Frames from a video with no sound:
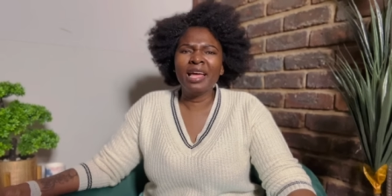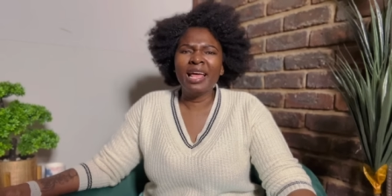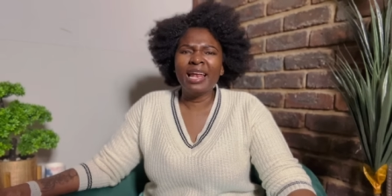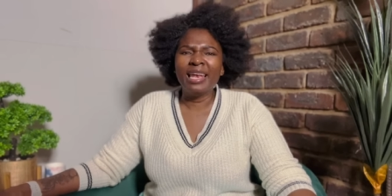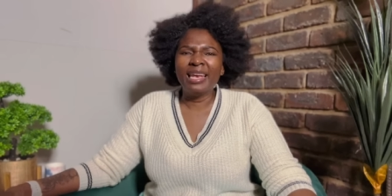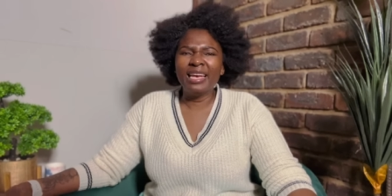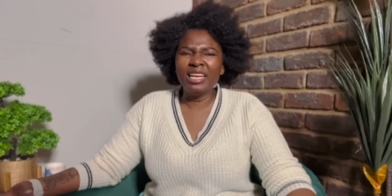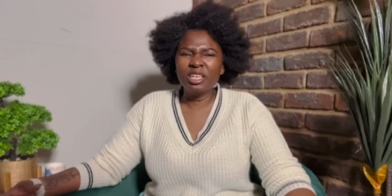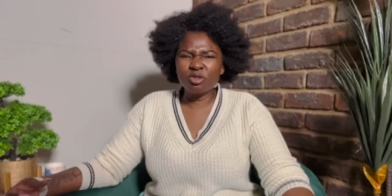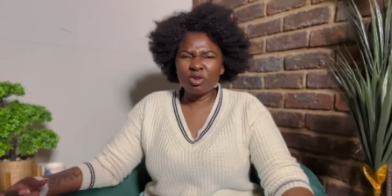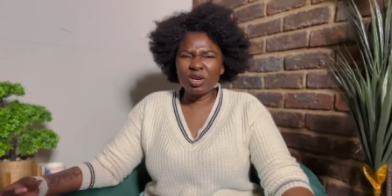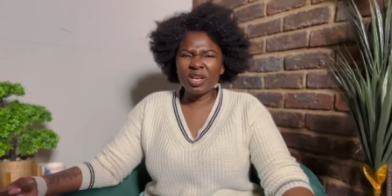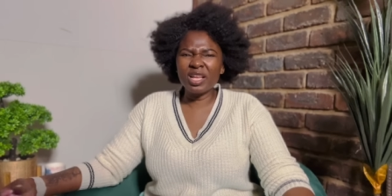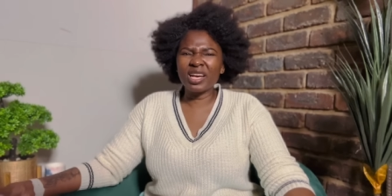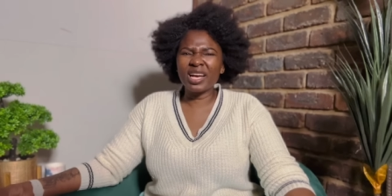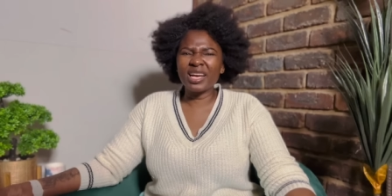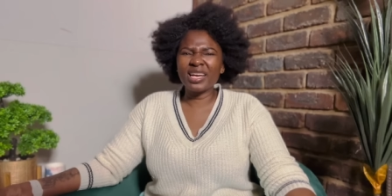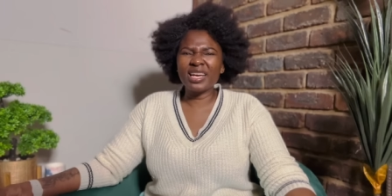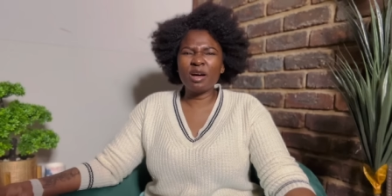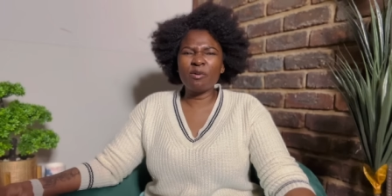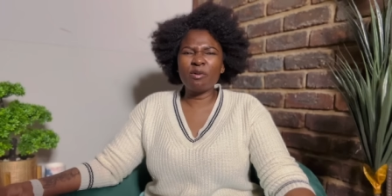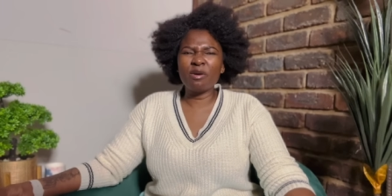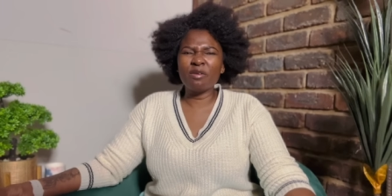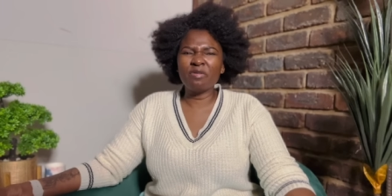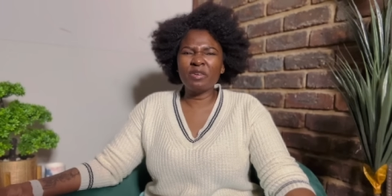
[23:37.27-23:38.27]
Literally right
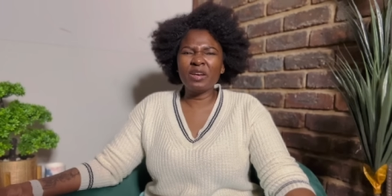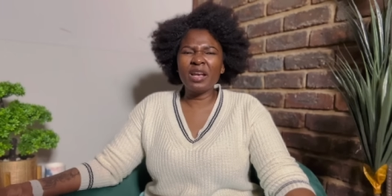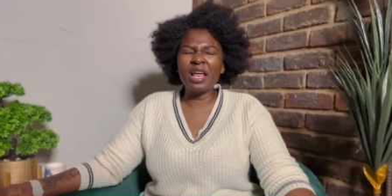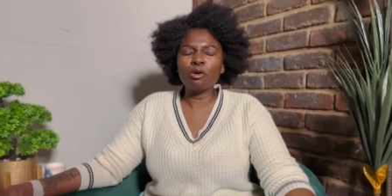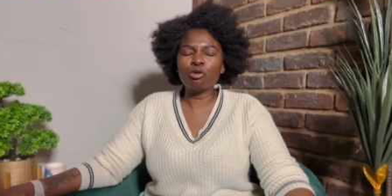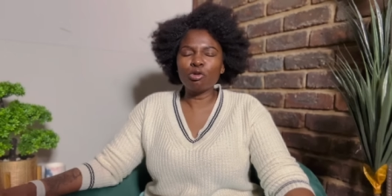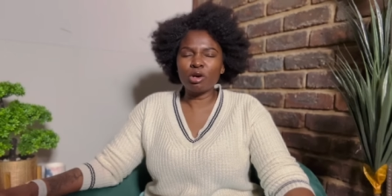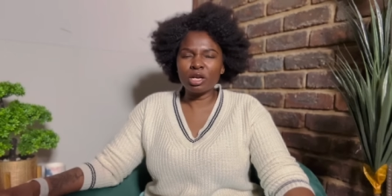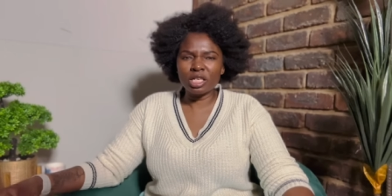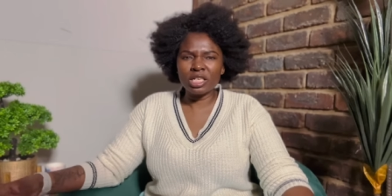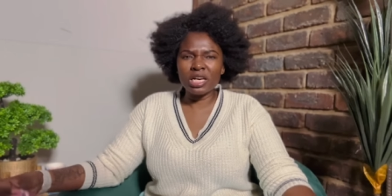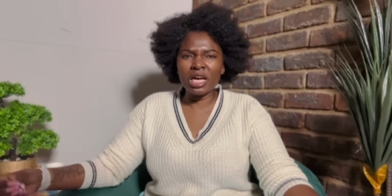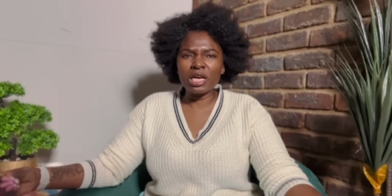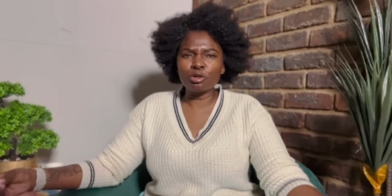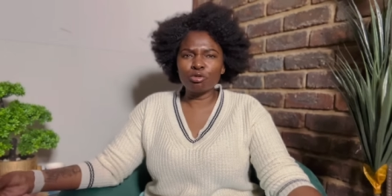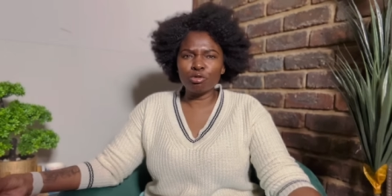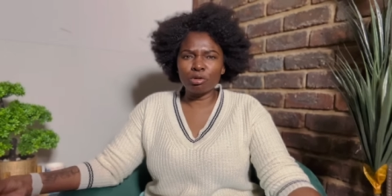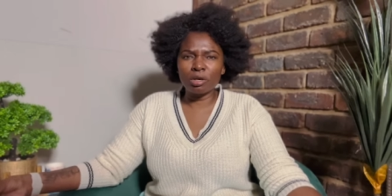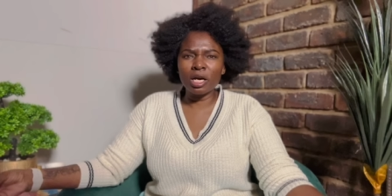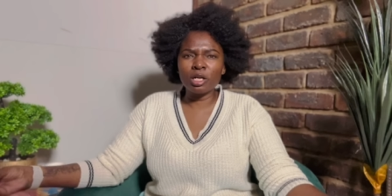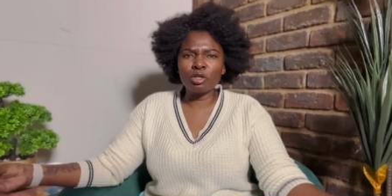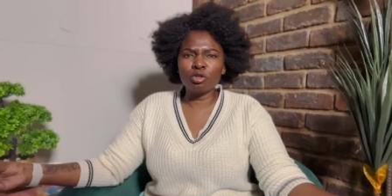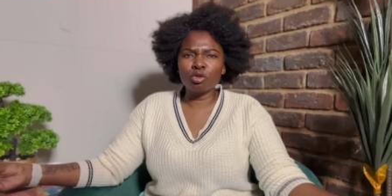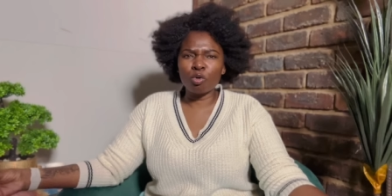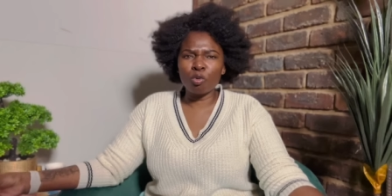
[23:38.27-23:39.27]
now, I feel like you're trying to
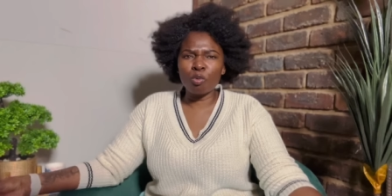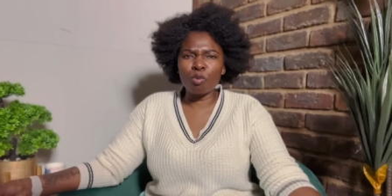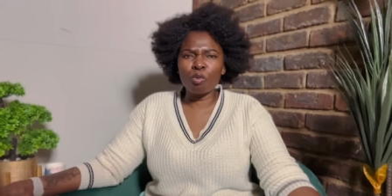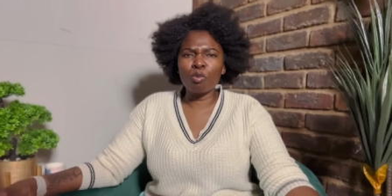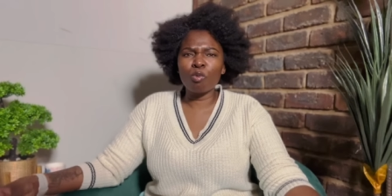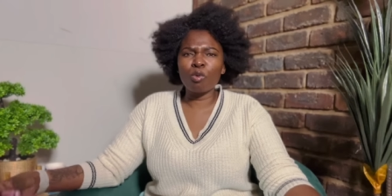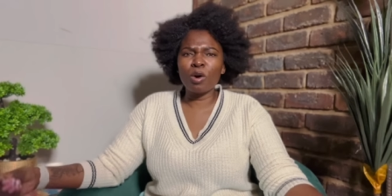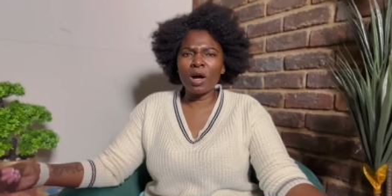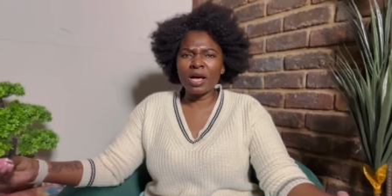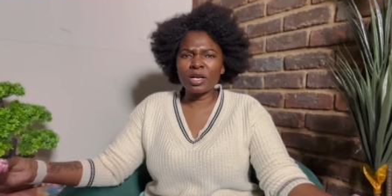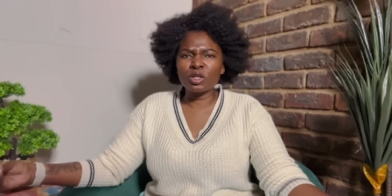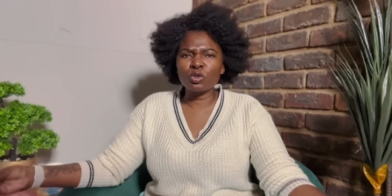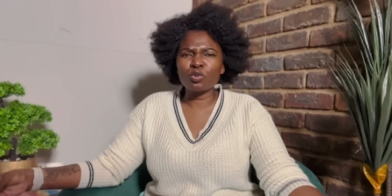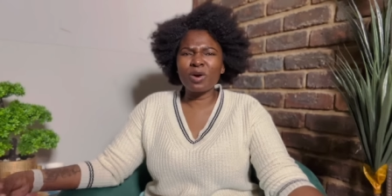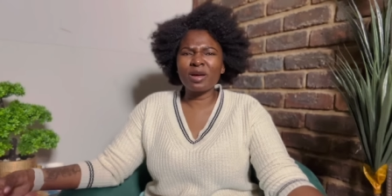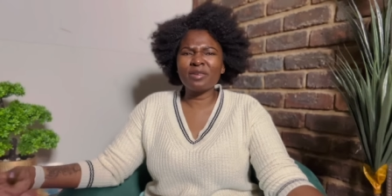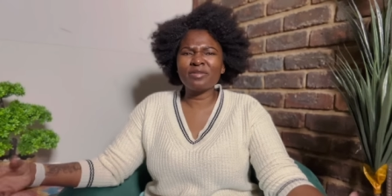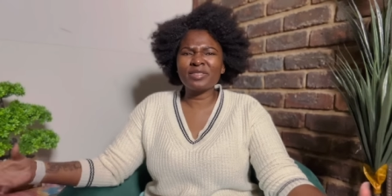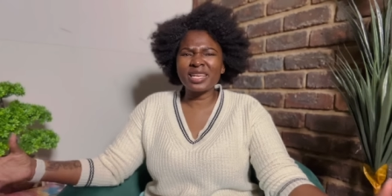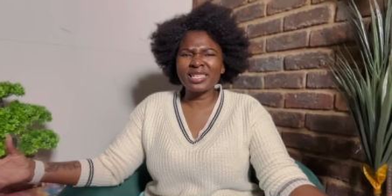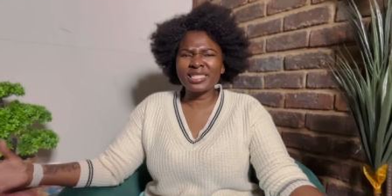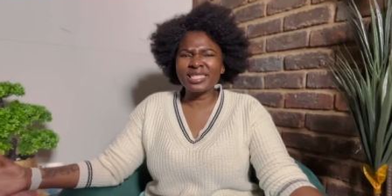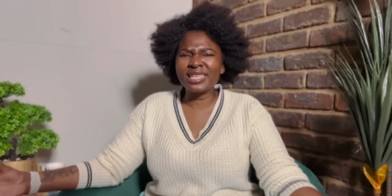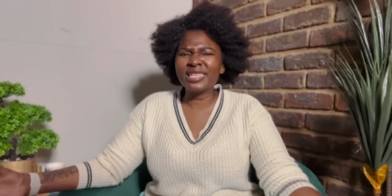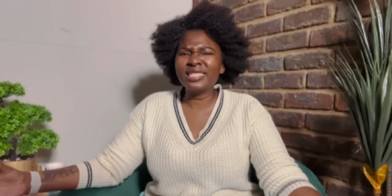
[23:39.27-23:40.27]
get your
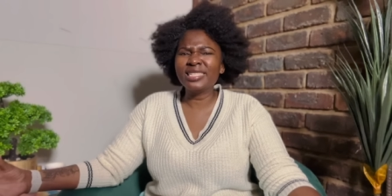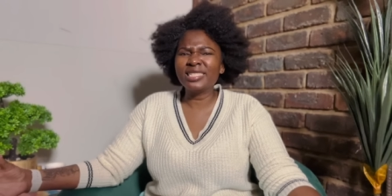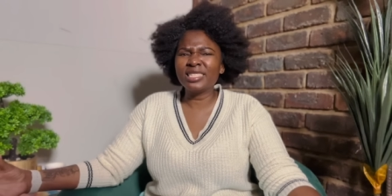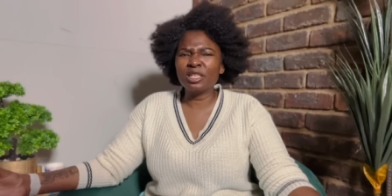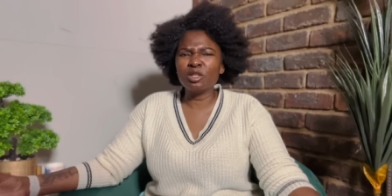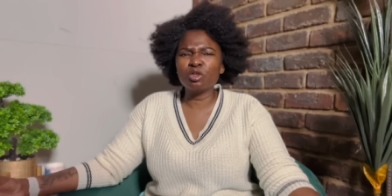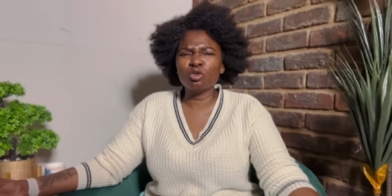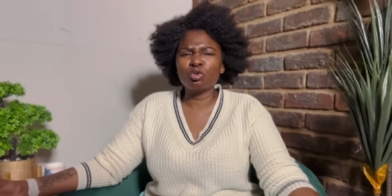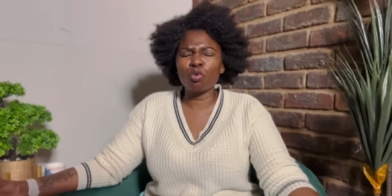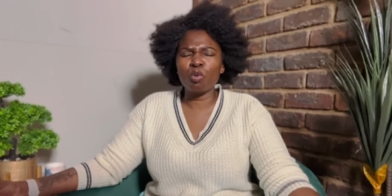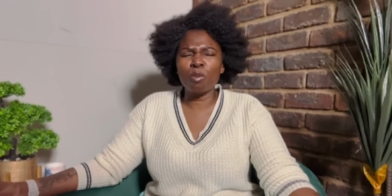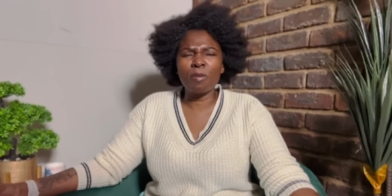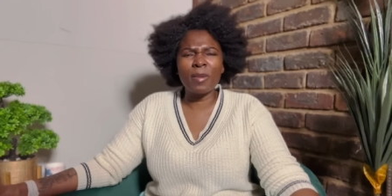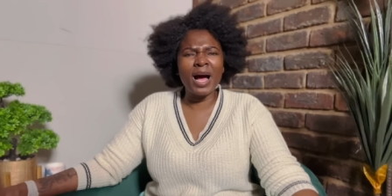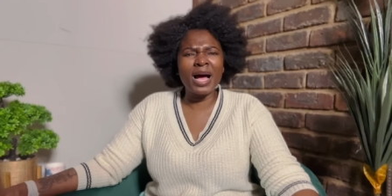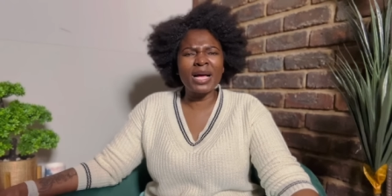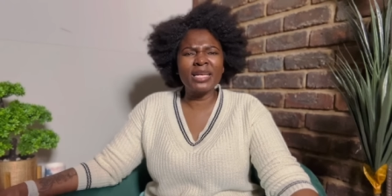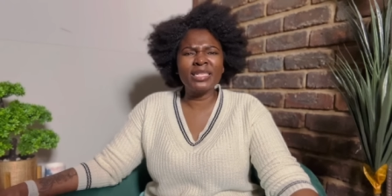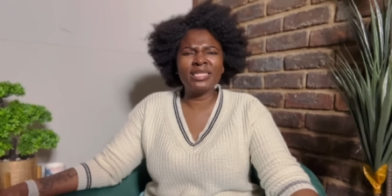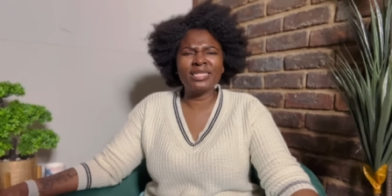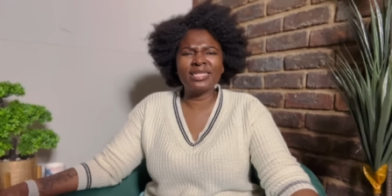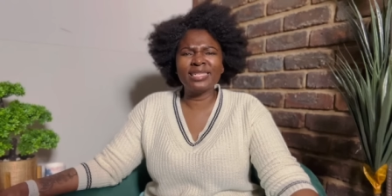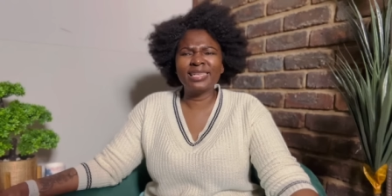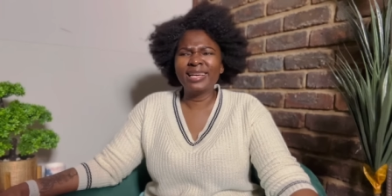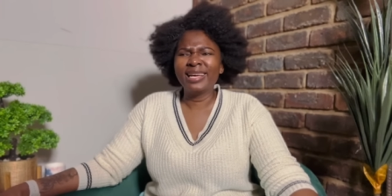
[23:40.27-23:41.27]
ex-wife's attention so
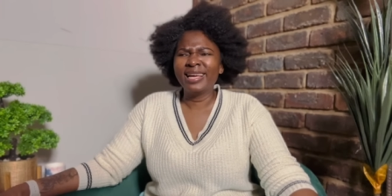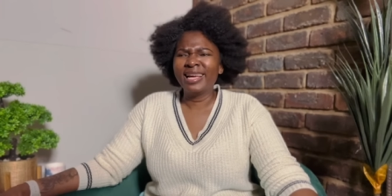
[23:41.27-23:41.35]
much.